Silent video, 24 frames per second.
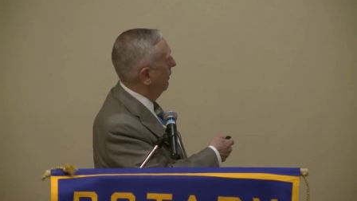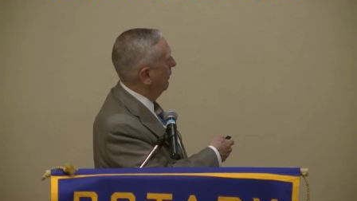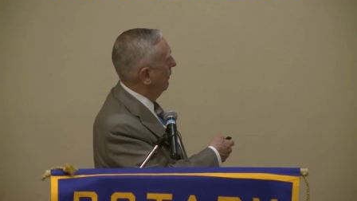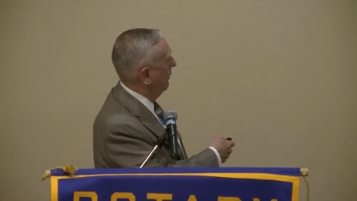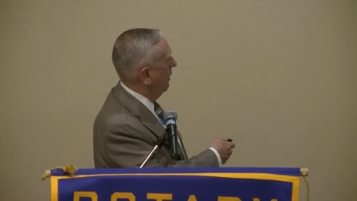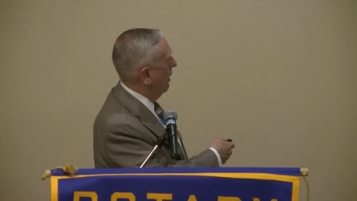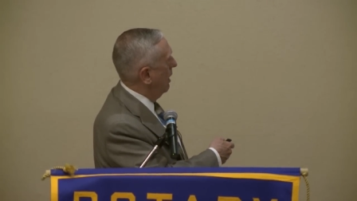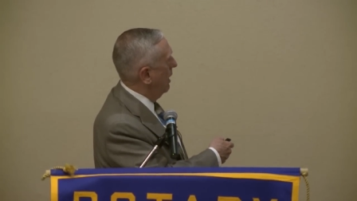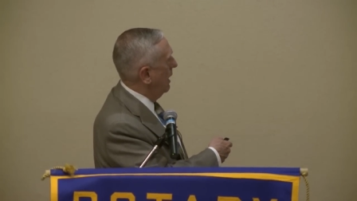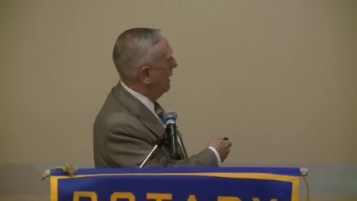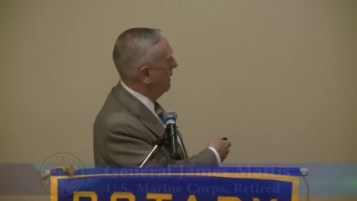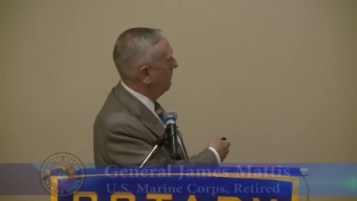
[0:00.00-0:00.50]

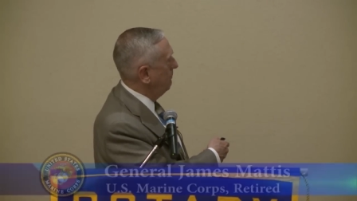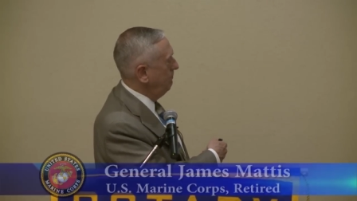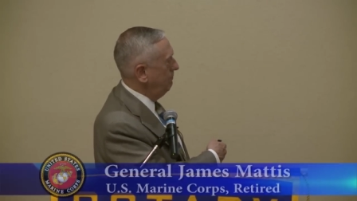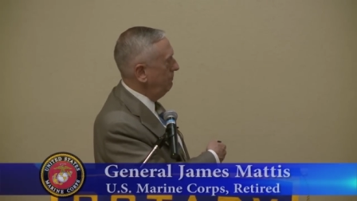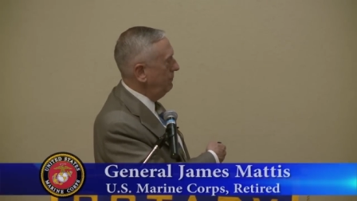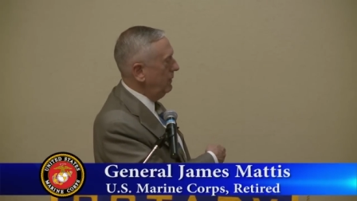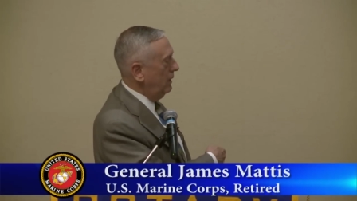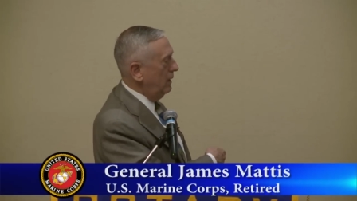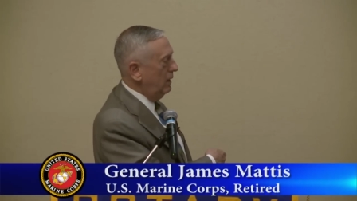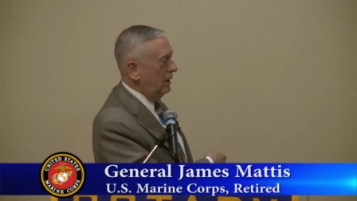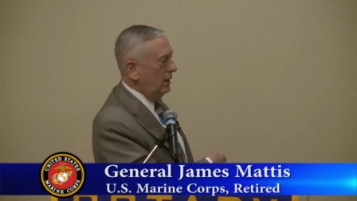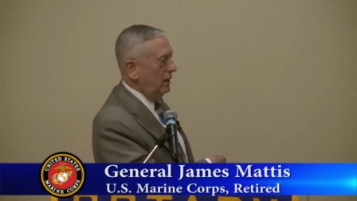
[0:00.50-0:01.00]
Haram,
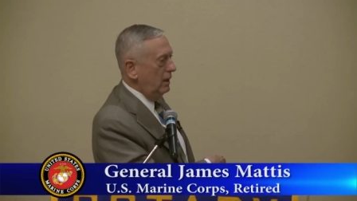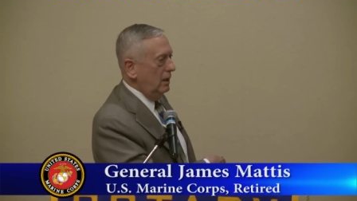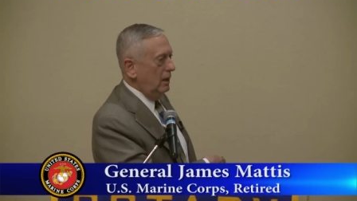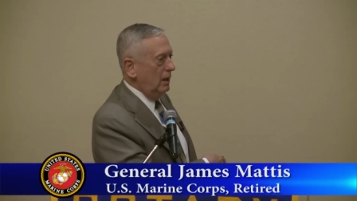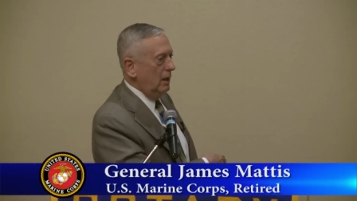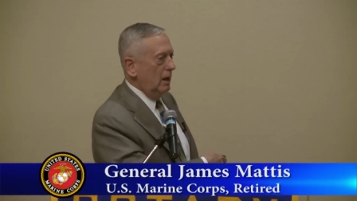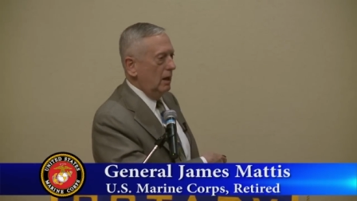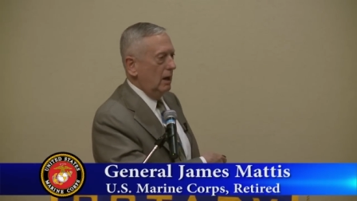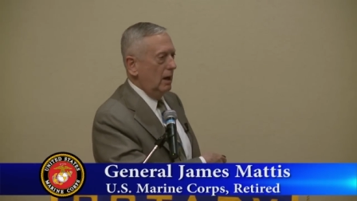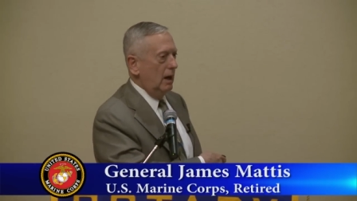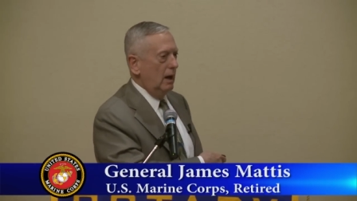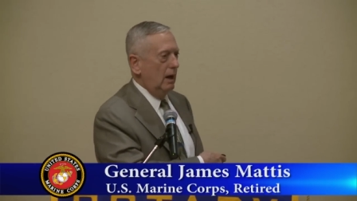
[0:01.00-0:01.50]

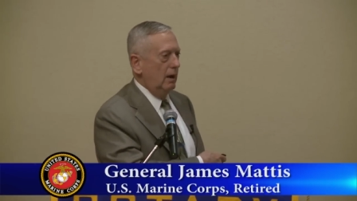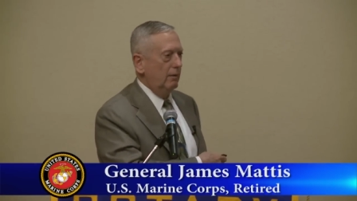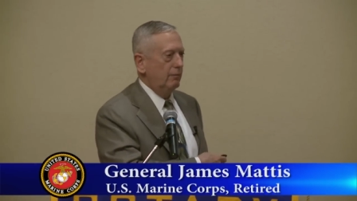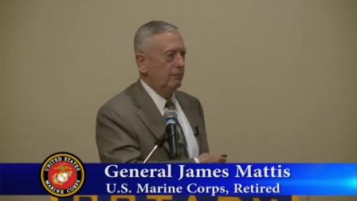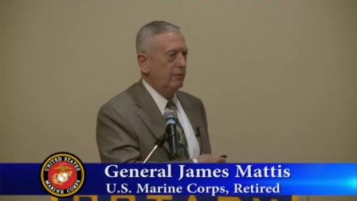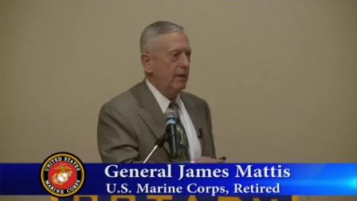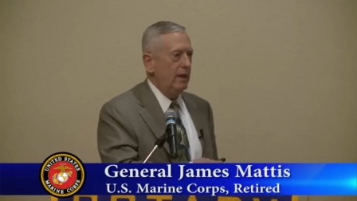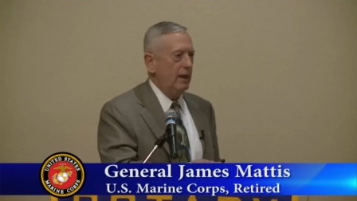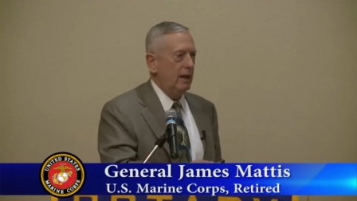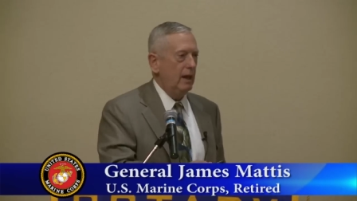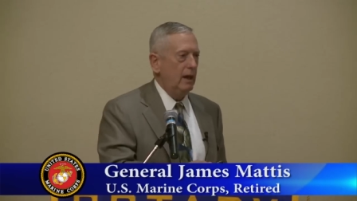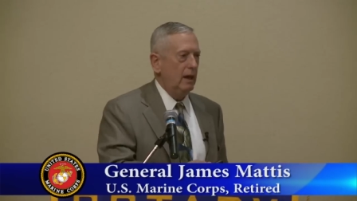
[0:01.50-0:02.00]
uh,
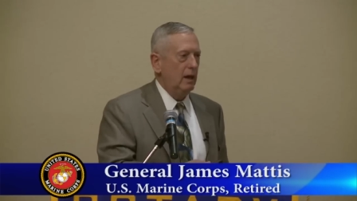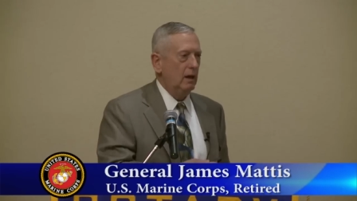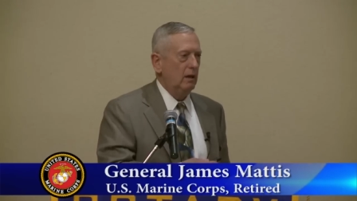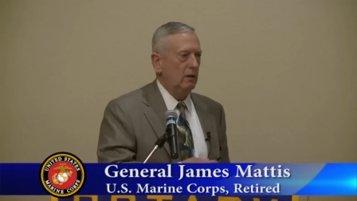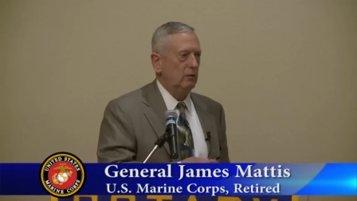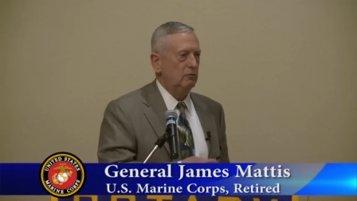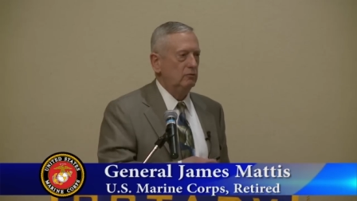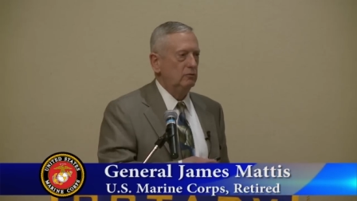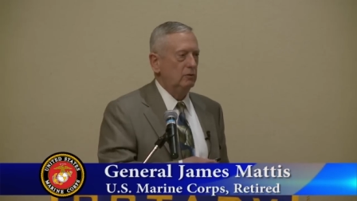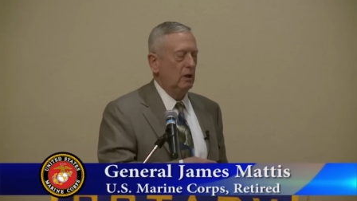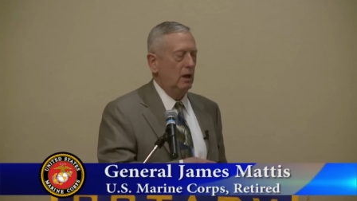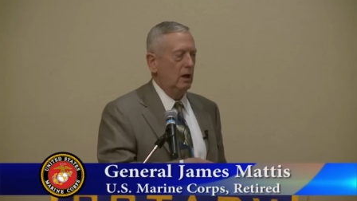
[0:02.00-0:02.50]

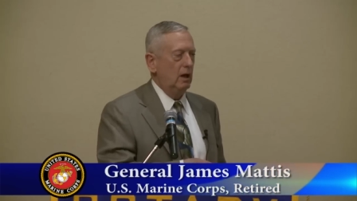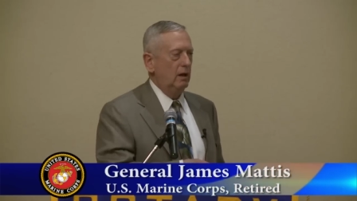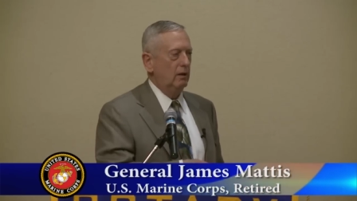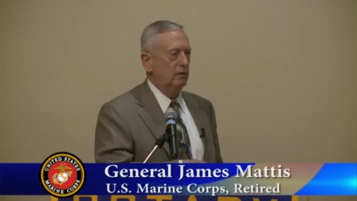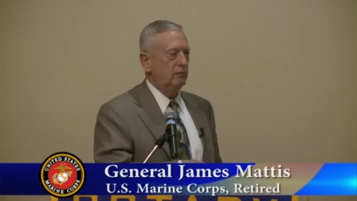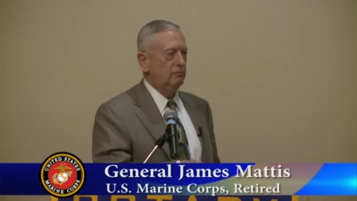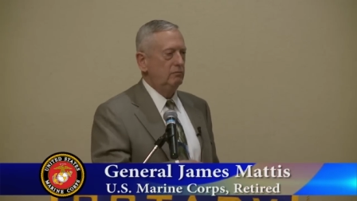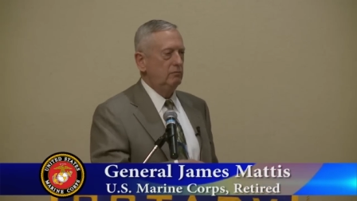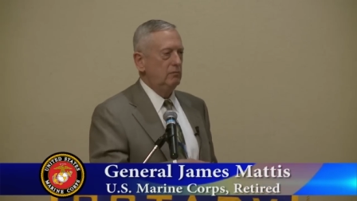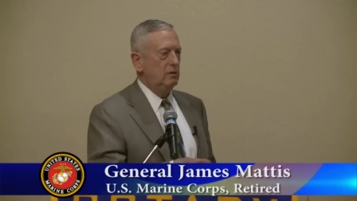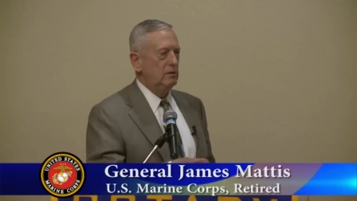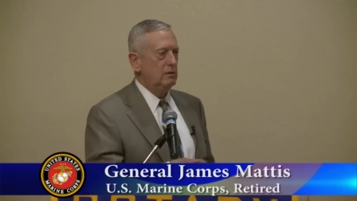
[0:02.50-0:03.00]
and uh,
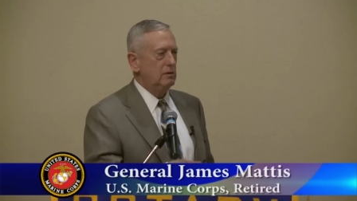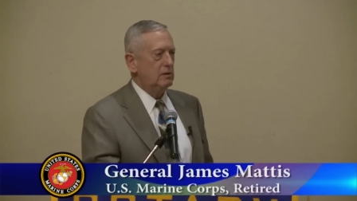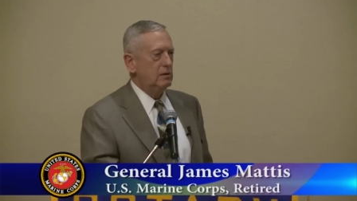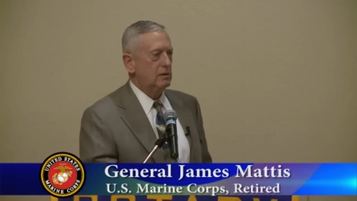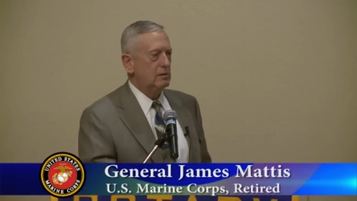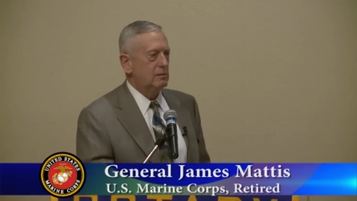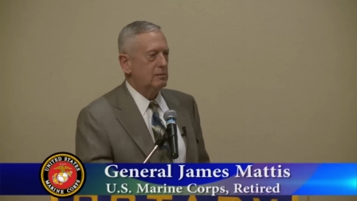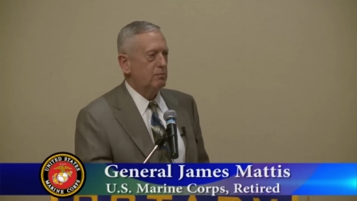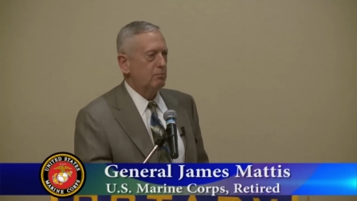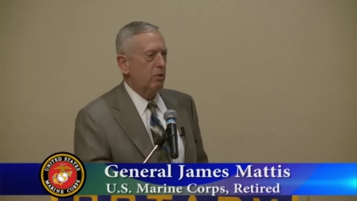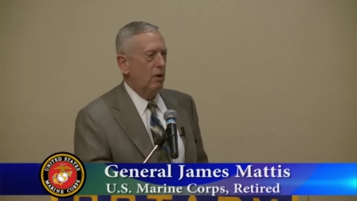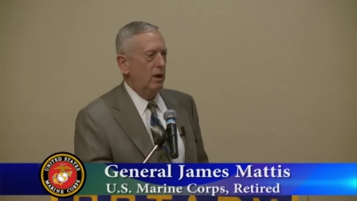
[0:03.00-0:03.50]

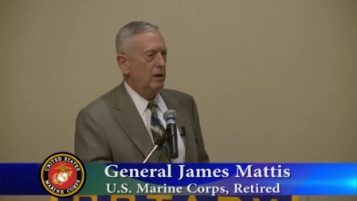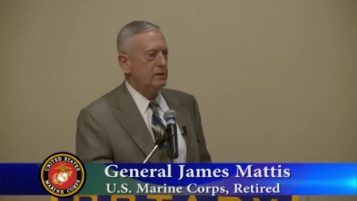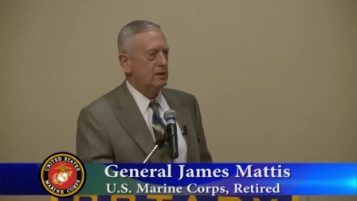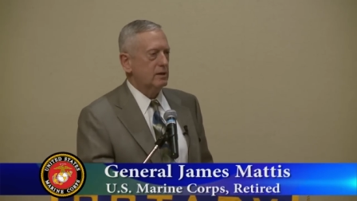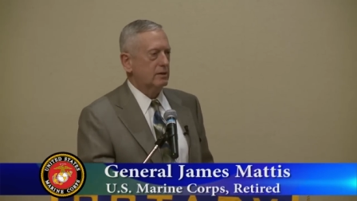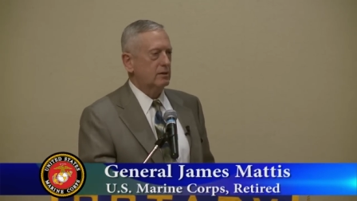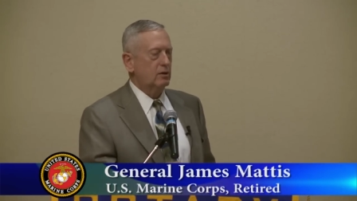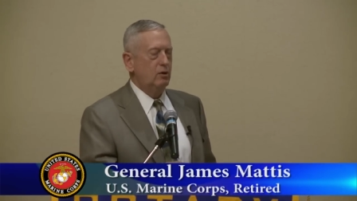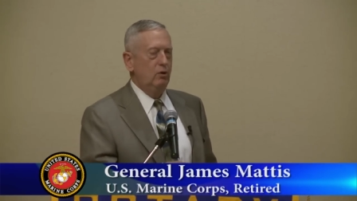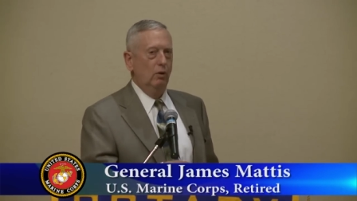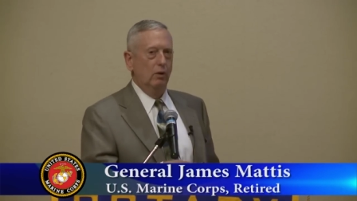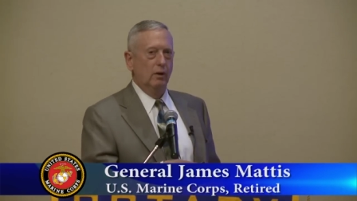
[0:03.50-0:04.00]
probably
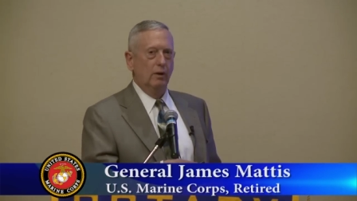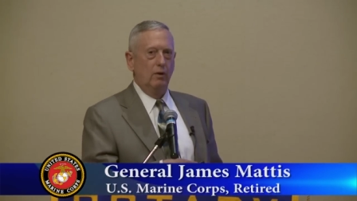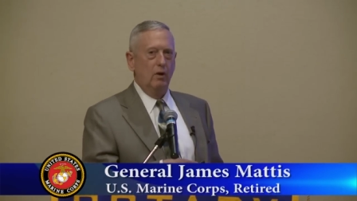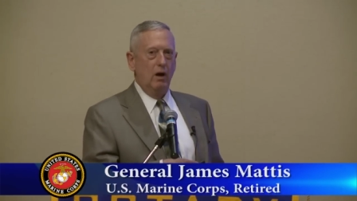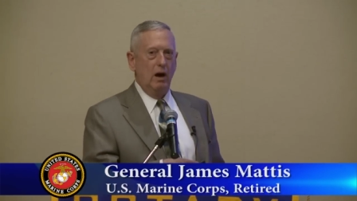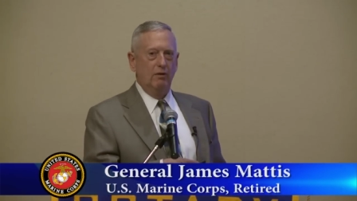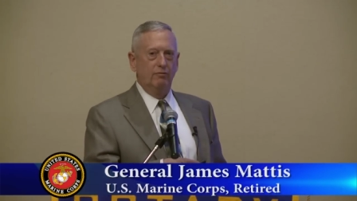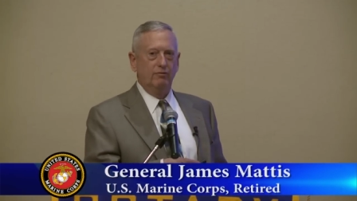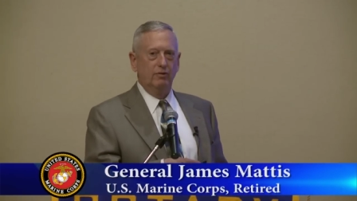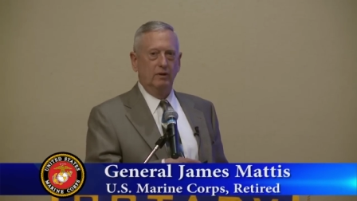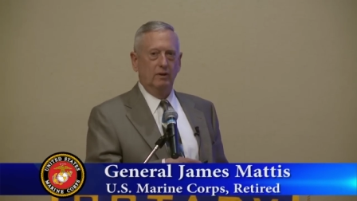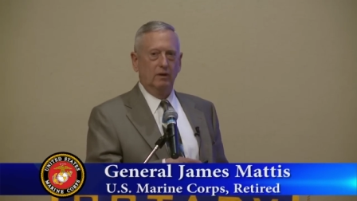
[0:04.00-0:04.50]
just cooling
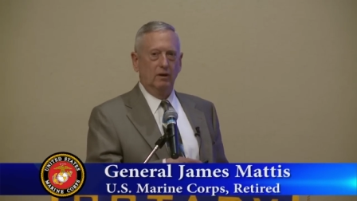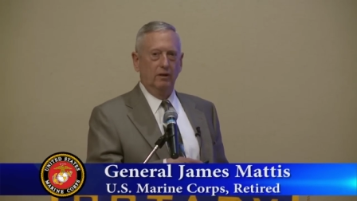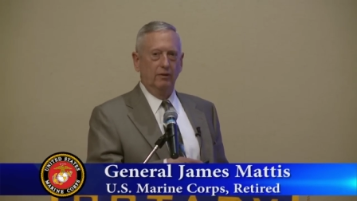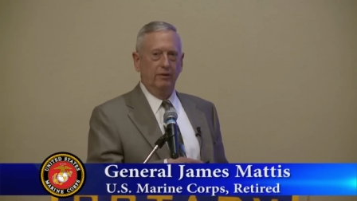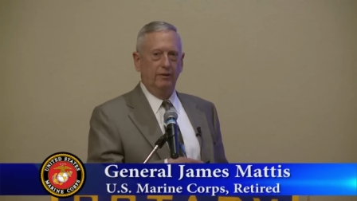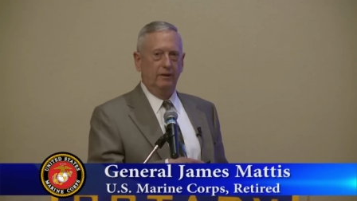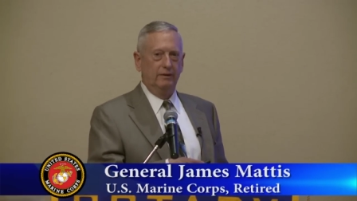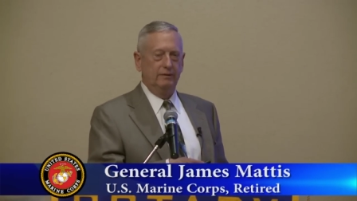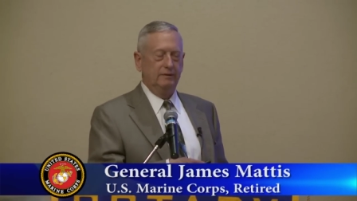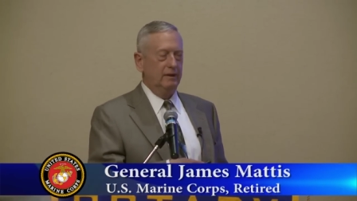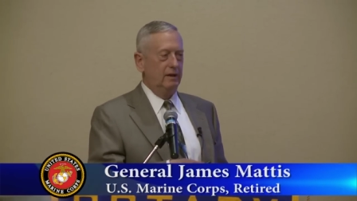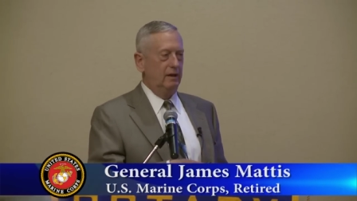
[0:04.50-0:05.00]
off a little
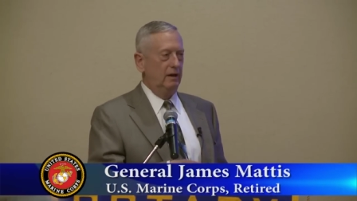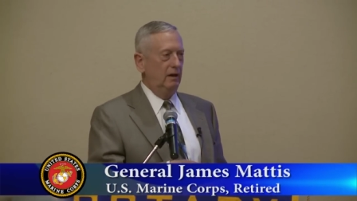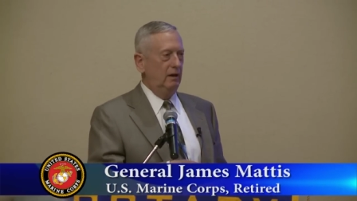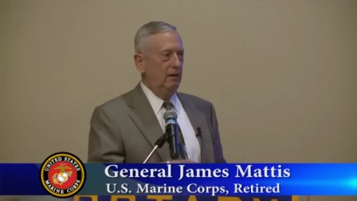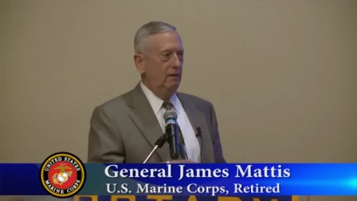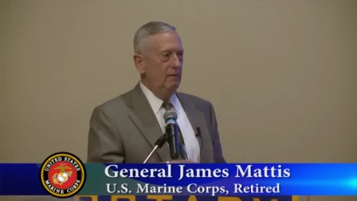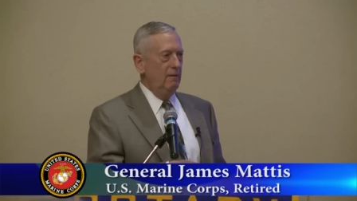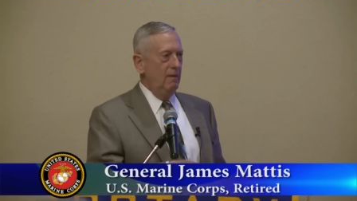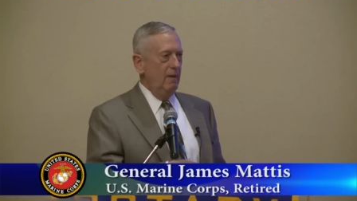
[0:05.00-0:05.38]
bit there.